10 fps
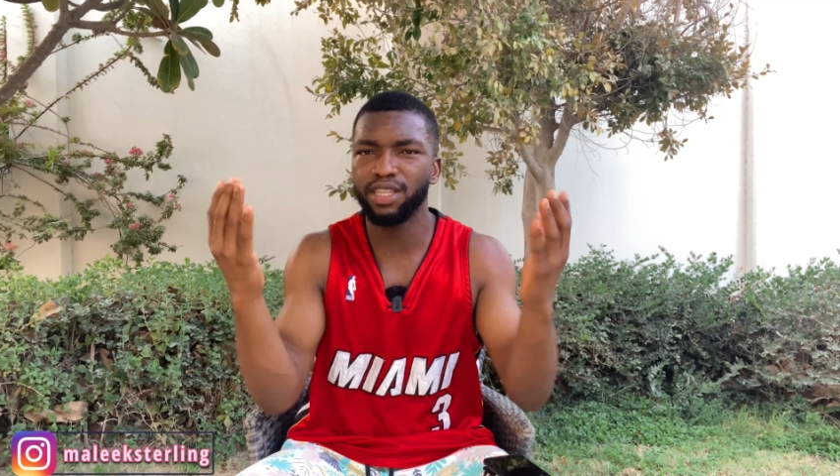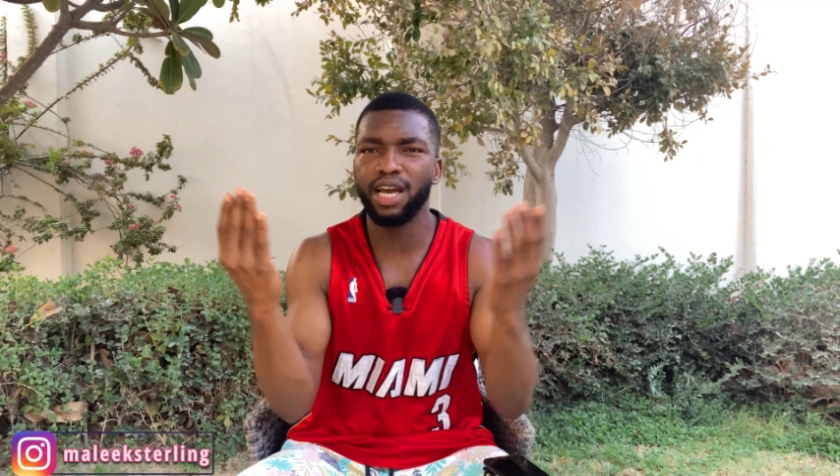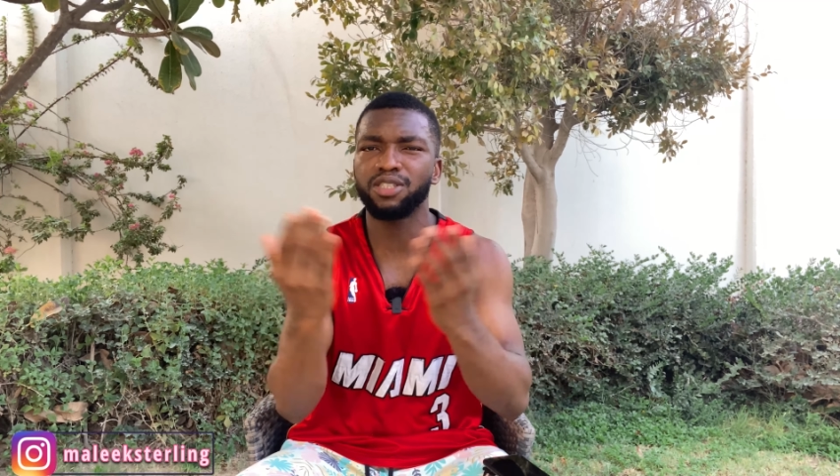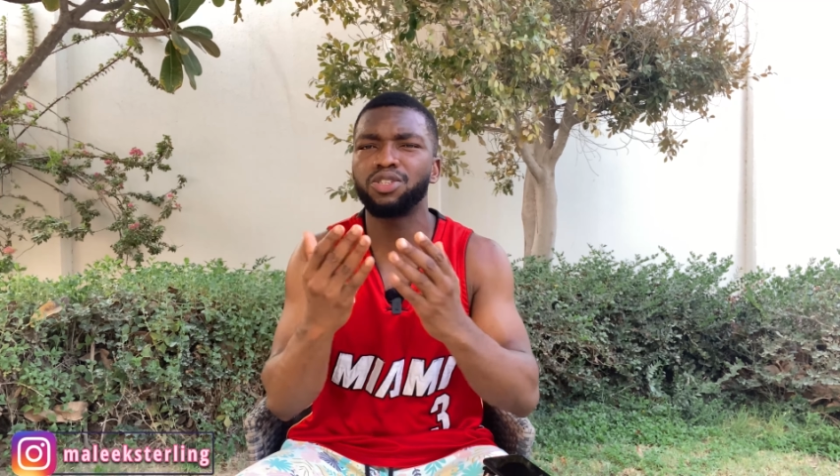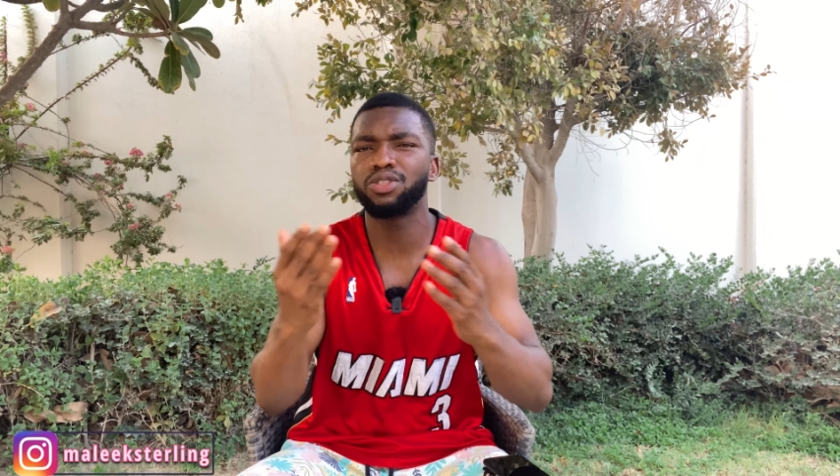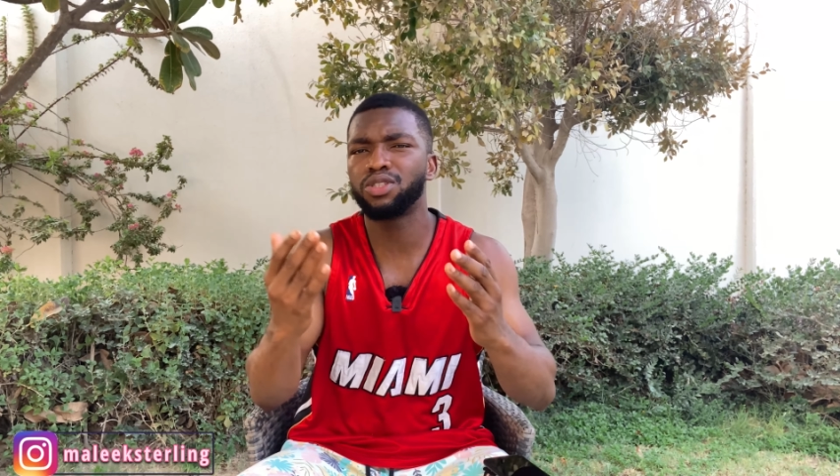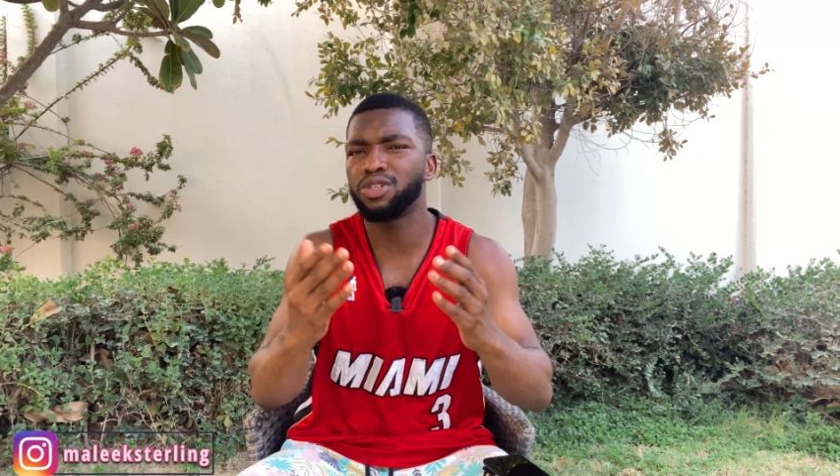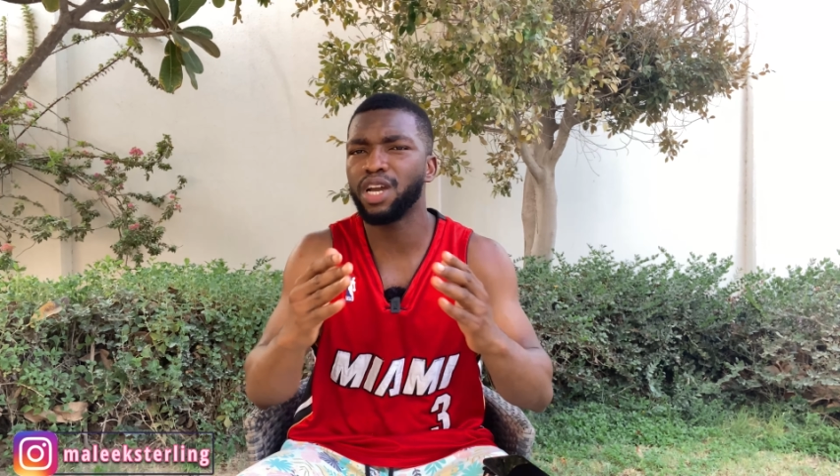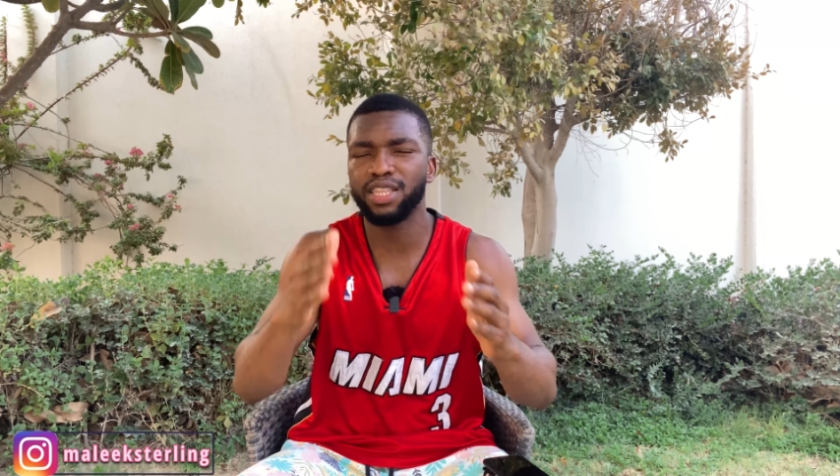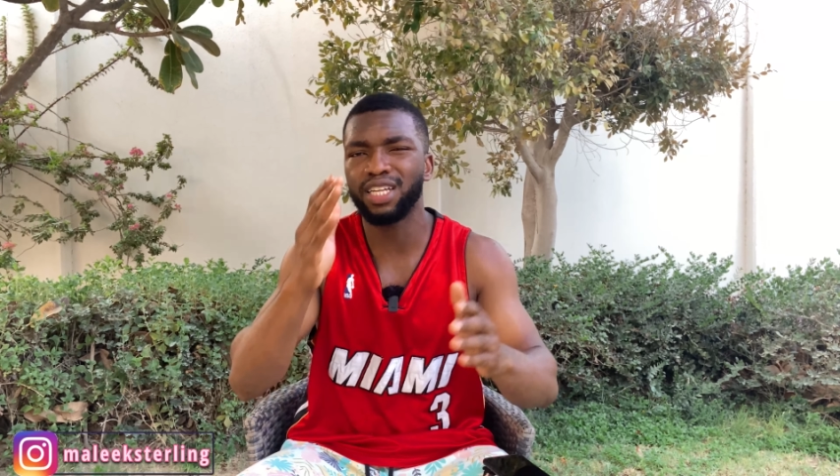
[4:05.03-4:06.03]
They are
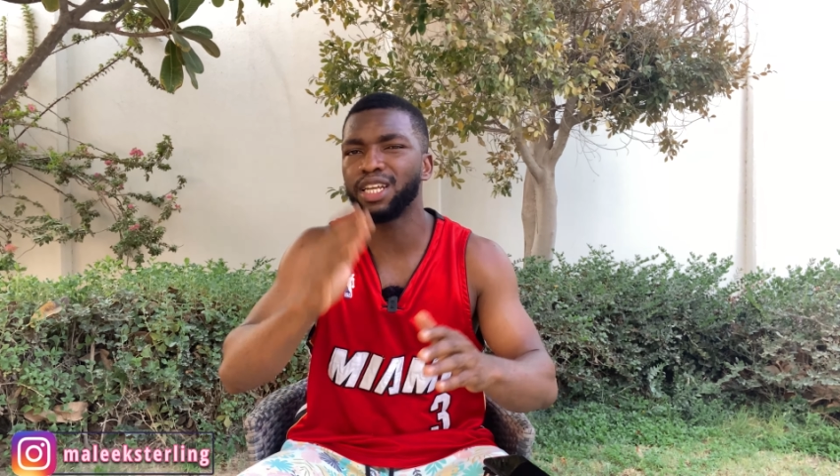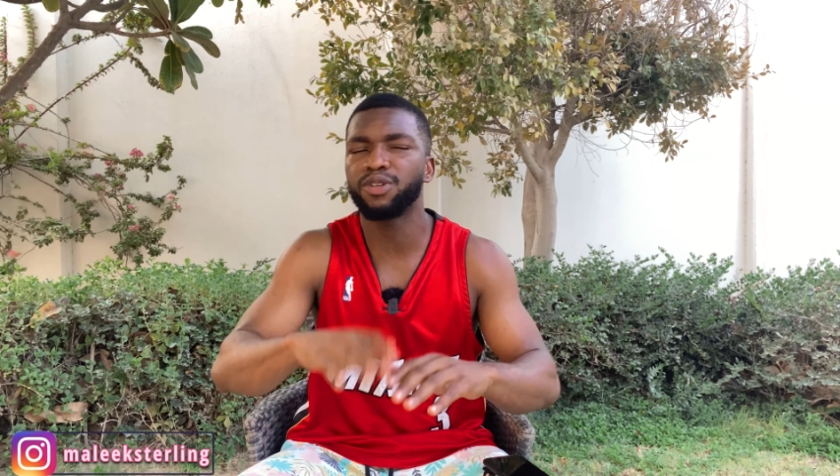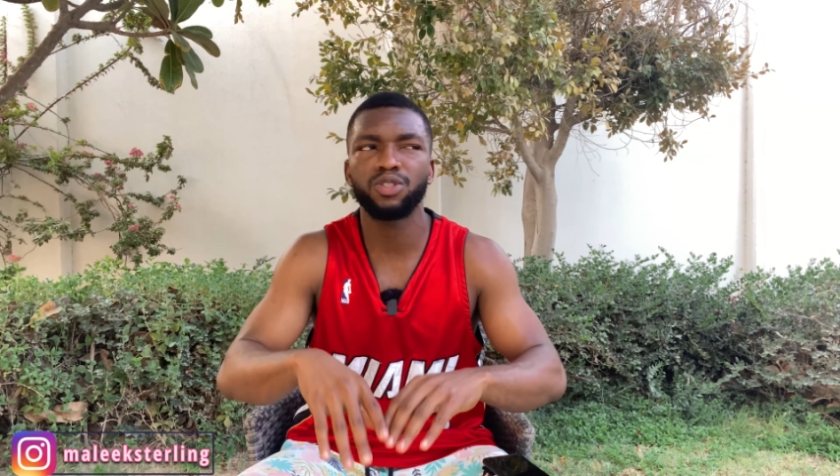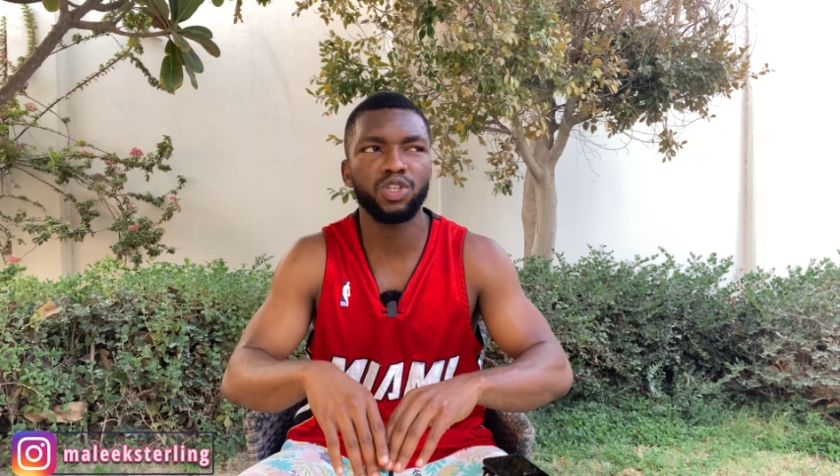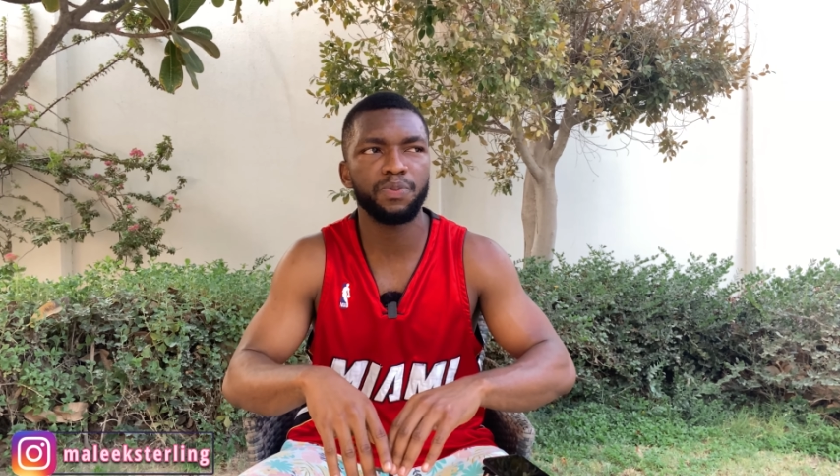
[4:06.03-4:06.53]
together, there is no